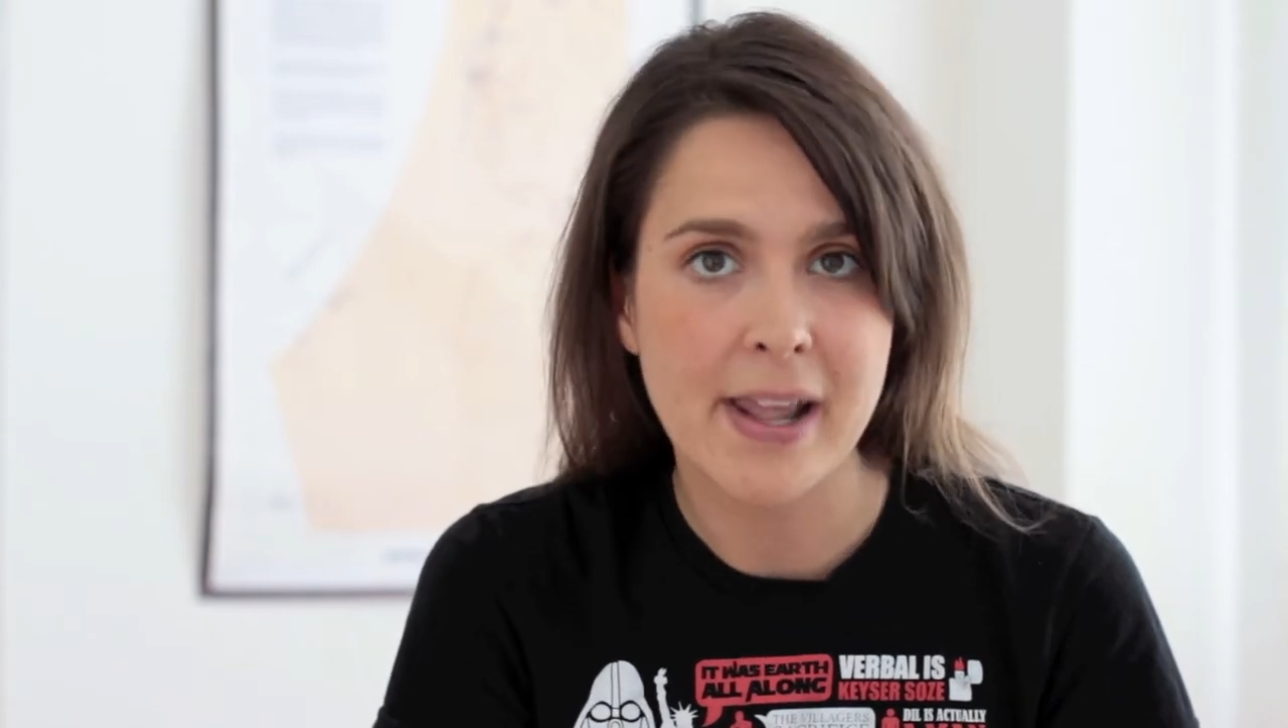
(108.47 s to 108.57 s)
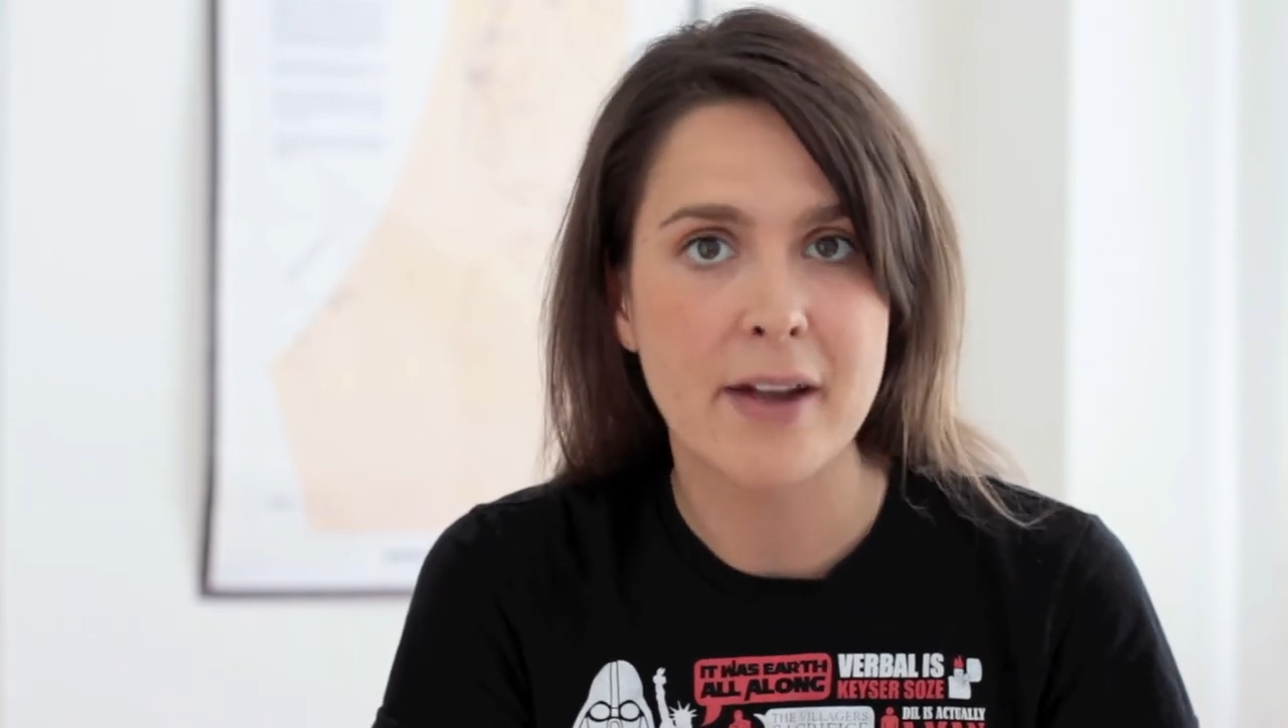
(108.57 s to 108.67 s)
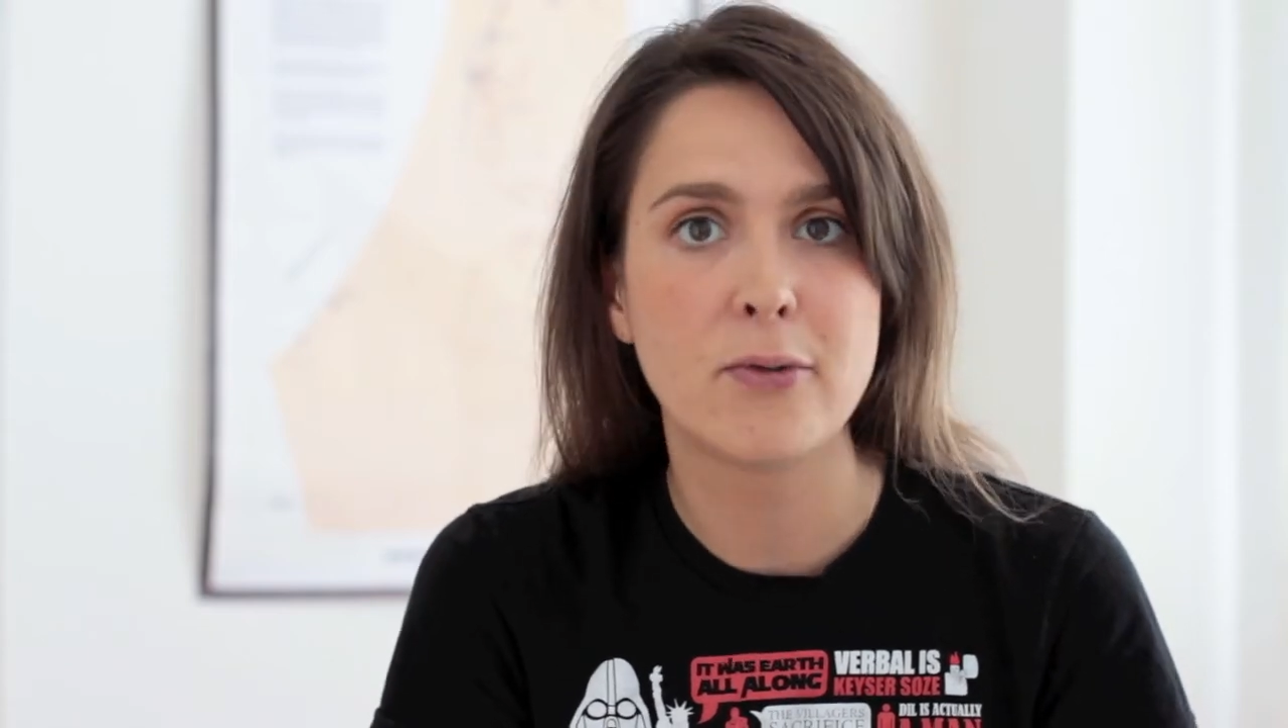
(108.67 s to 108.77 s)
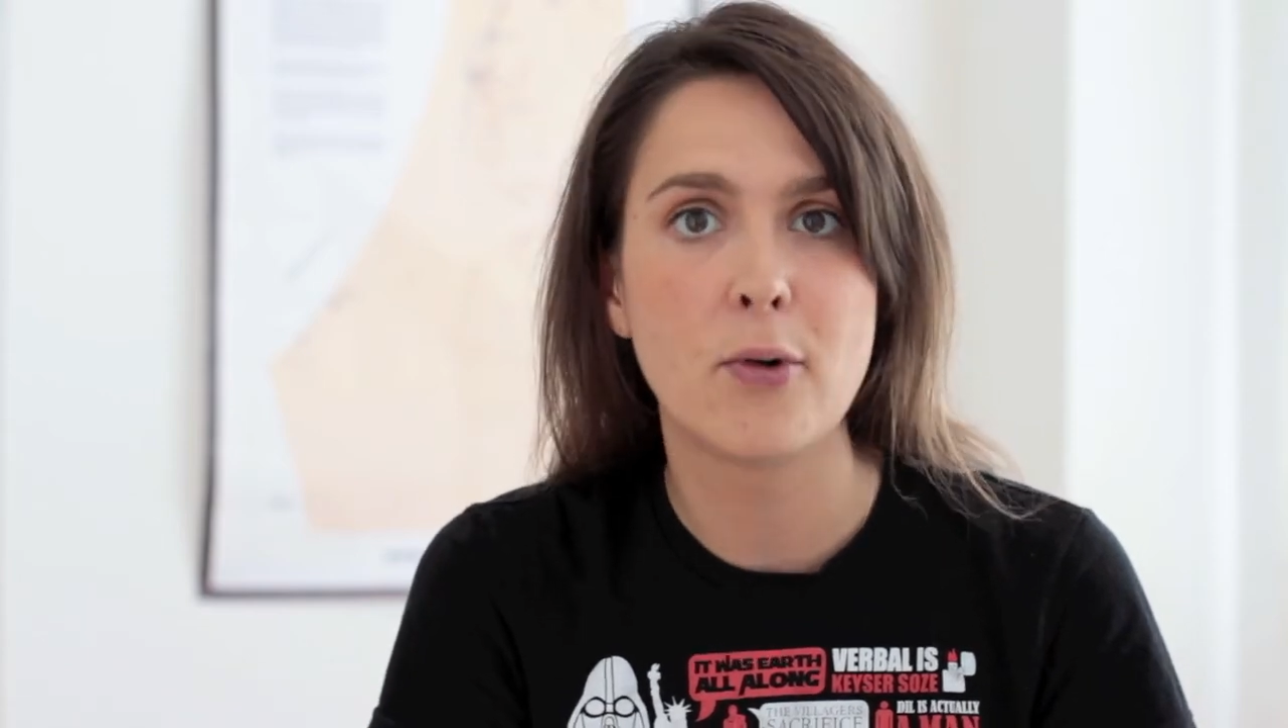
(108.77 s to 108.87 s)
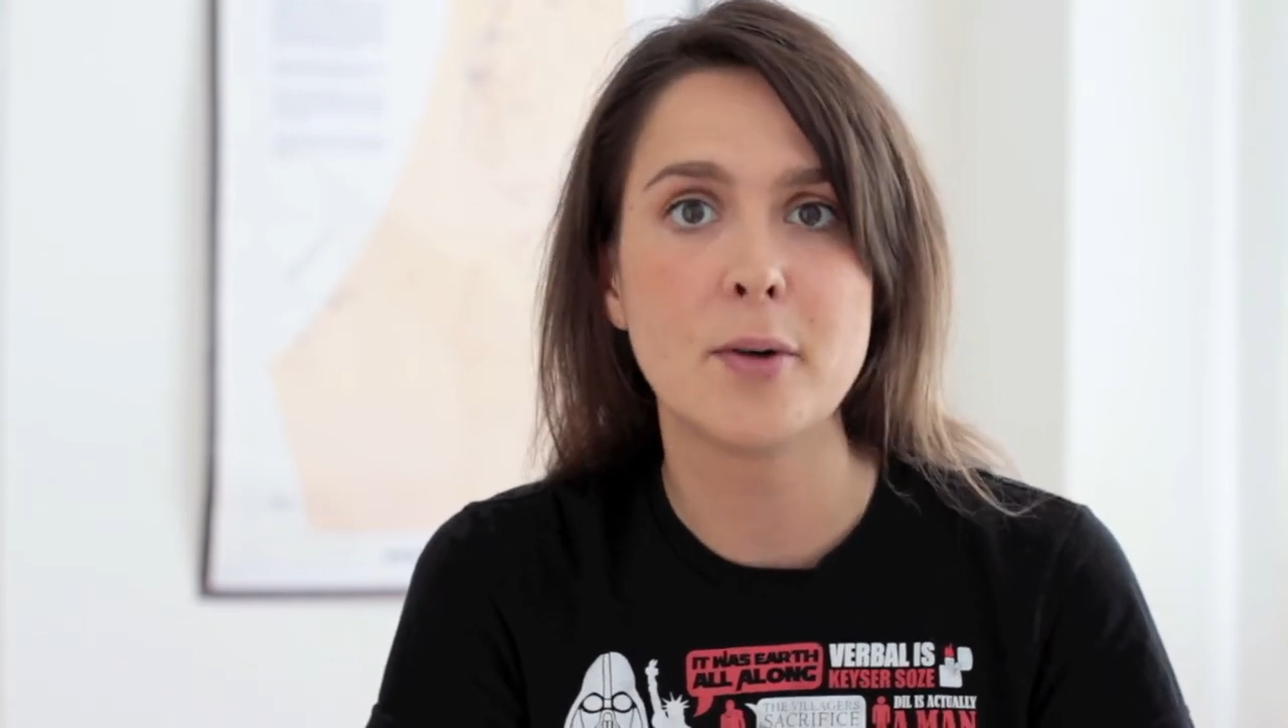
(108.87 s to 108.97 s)

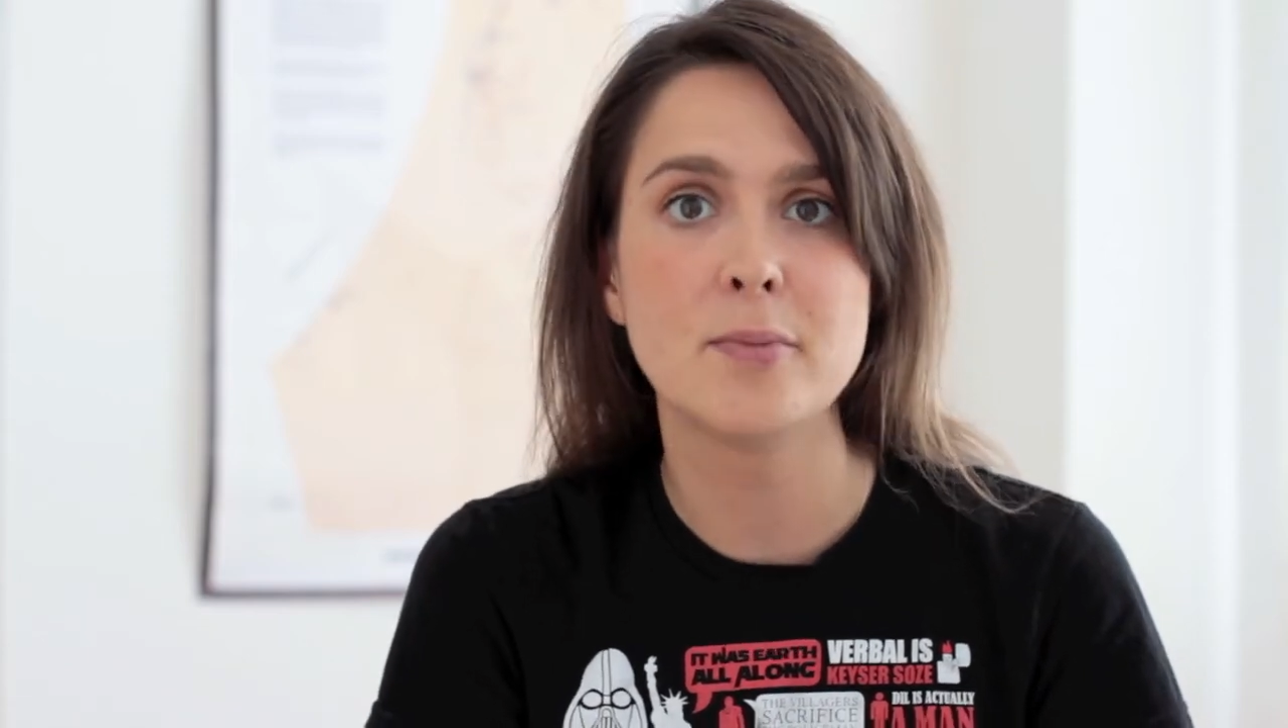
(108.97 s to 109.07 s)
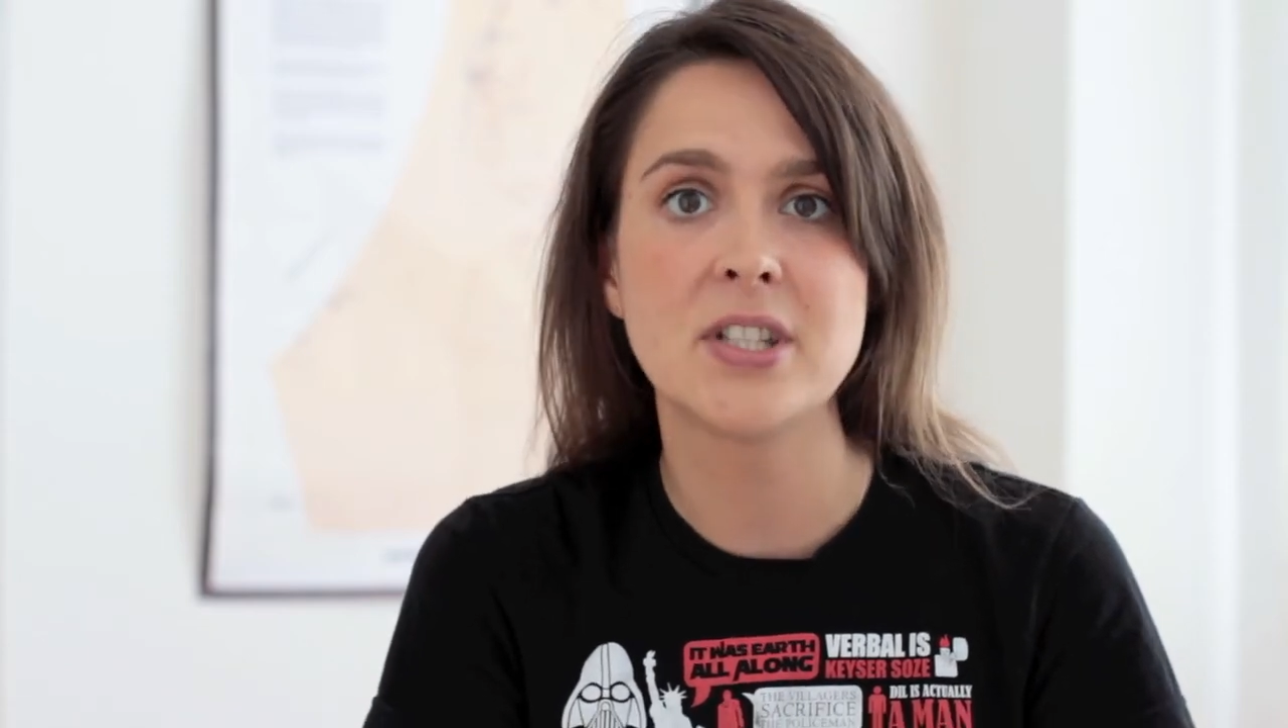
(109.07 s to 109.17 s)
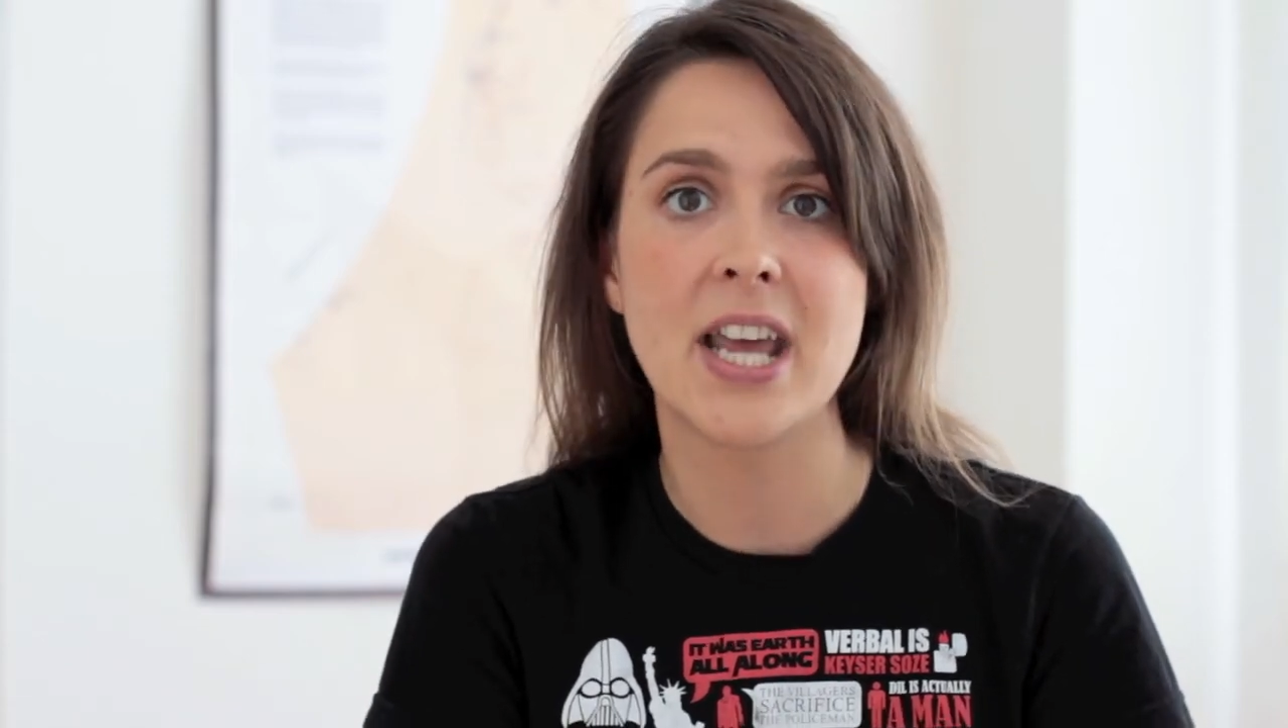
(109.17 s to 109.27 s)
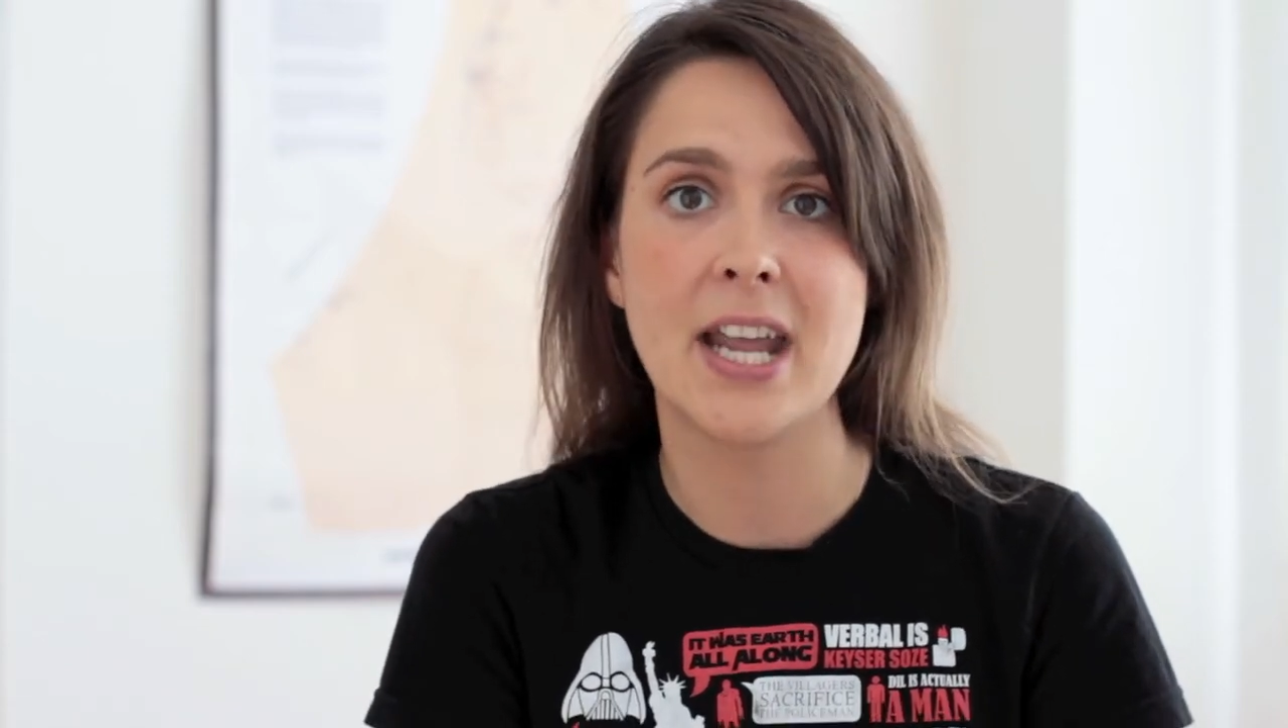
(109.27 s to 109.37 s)
platforms